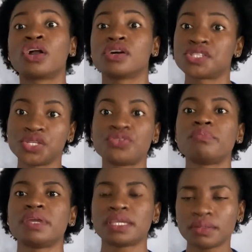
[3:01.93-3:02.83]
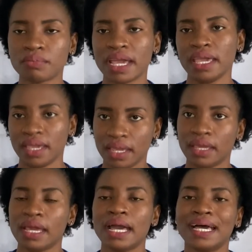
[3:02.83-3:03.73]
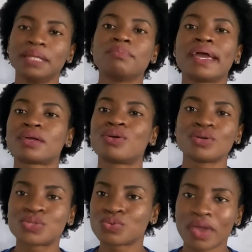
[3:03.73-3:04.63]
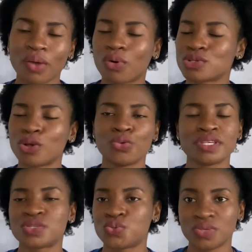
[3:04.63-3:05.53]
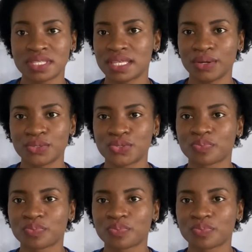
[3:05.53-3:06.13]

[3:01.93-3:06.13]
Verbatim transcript: considering making my hair and my go-to hair was always twist out